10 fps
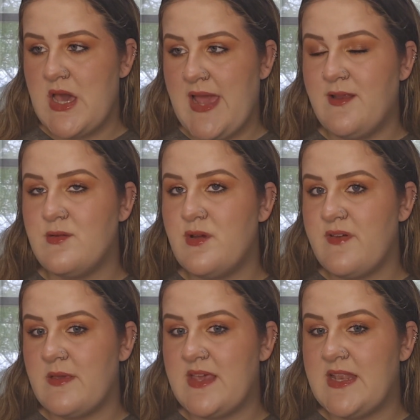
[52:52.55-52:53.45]
I don't know if
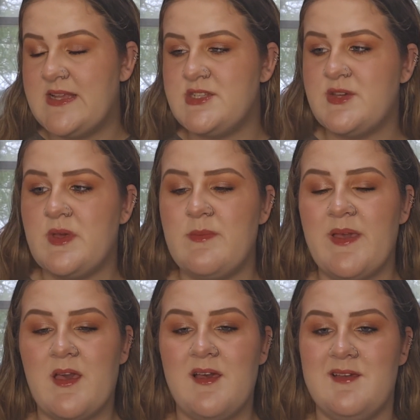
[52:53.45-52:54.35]
I can get into it
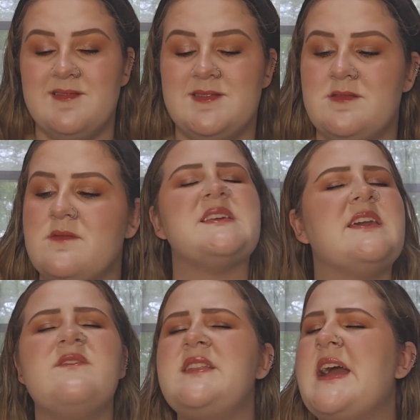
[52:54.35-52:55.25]
because
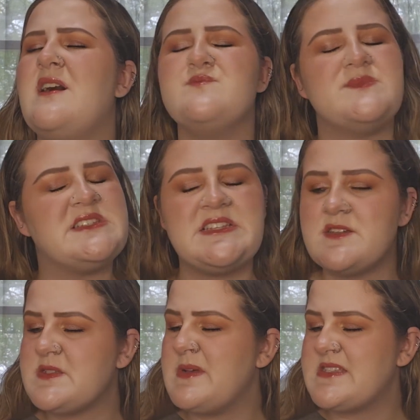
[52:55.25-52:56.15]
even now, it
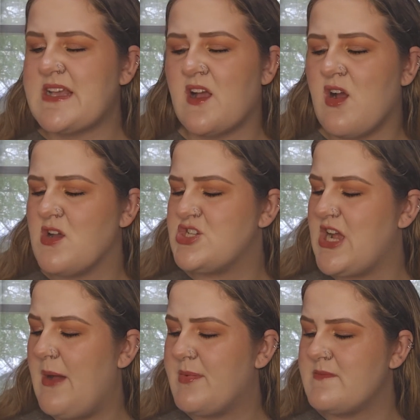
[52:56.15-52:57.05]
still smells like a car
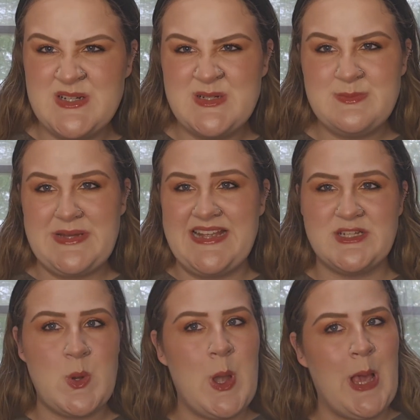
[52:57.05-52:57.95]
shop, but I
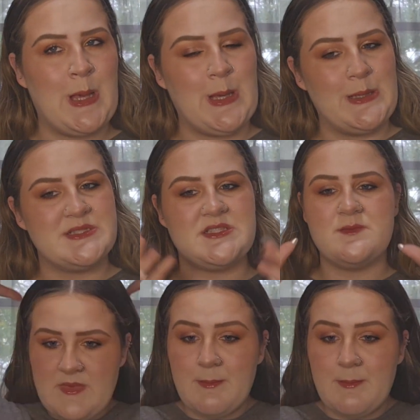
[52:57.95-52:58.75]
don't like it.